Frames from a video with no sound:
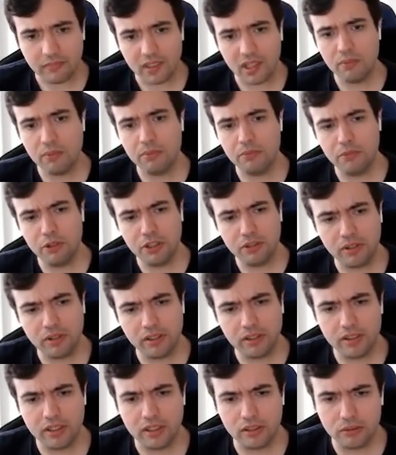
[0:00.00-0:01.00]
We
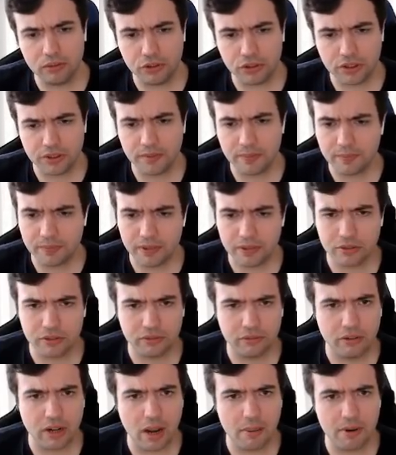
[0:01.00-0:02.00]
trigger the Illusion to
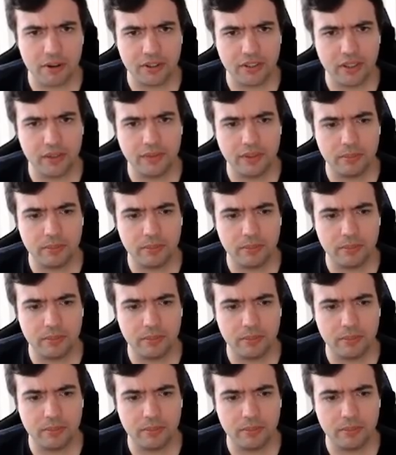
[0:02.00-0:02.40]
grab ourselves